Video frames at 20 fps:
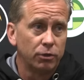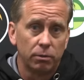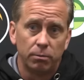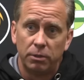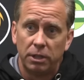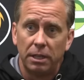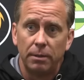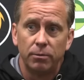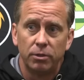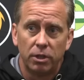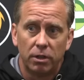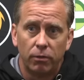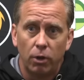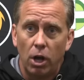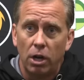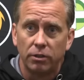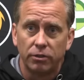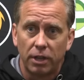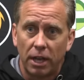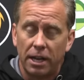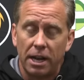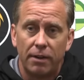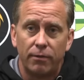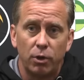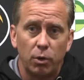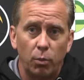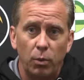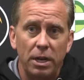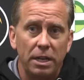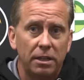Some teams that have lost, and
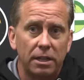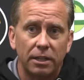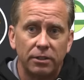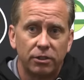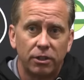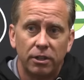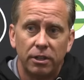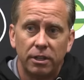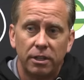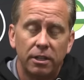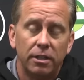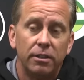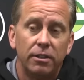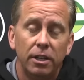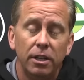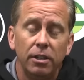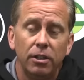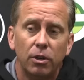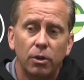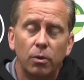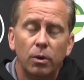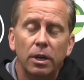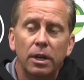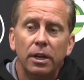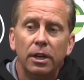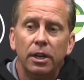every week that's going to continue